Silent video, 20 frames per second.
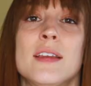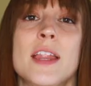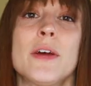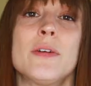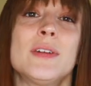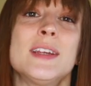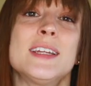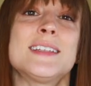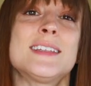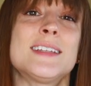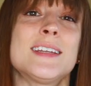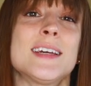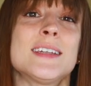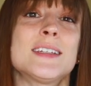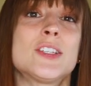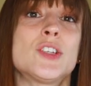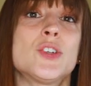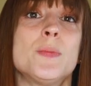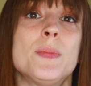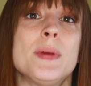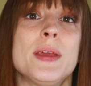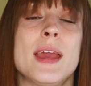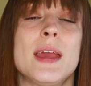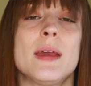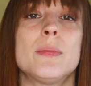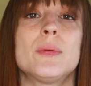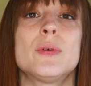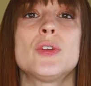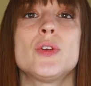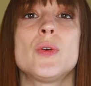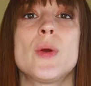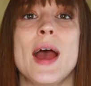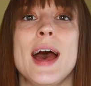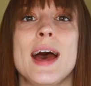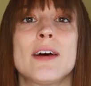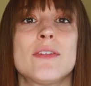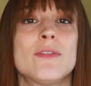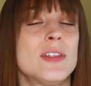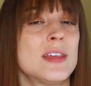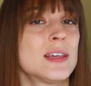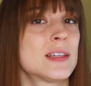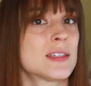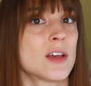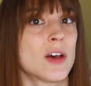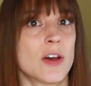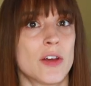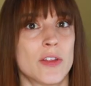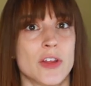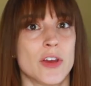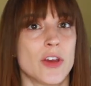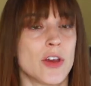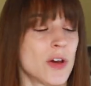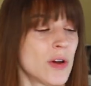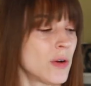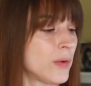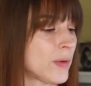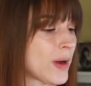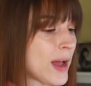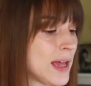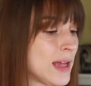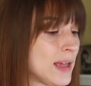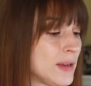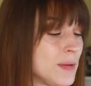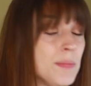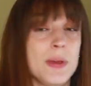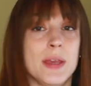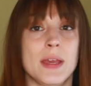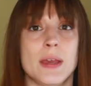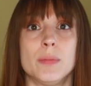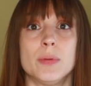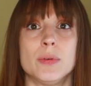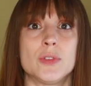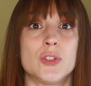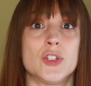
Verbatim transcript: Now it is nice to be able to have this on the go and be able